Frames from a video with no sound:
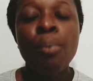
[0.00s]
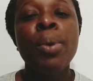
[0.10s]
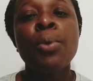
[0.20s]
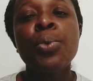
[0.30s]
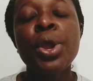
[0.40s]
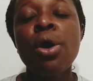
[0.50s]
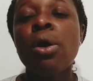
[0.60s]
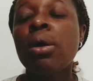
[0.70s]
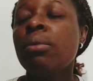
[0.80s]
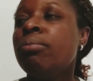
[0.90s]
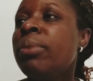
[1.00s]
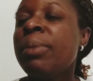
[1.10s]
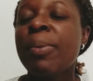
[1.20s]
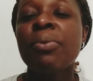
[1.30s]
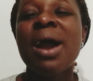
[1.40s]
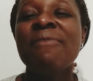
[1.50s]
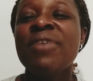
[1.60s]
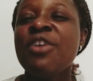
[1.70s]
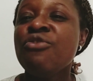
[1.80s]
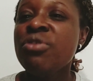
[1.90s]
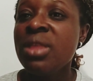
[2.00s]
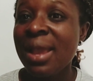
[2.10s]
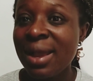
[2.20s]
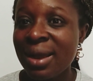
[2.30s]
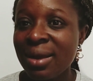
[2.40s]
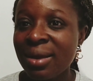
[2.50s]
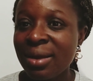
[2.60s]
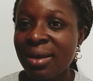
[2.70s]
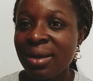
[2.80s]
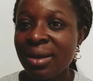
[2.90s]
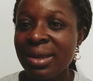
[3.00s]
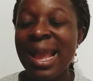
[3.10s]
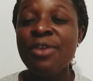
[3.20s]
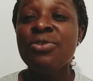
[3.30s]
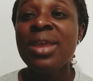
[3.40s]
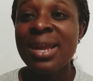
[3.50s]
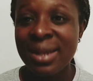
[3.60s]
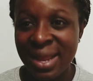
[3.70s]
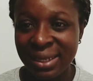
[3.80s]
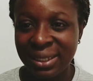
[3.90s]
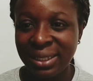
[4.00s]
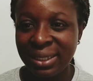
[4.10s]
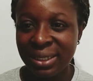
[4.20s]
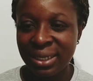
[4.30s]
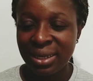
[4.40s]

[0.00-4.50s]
But we all, many people have their uniqueness.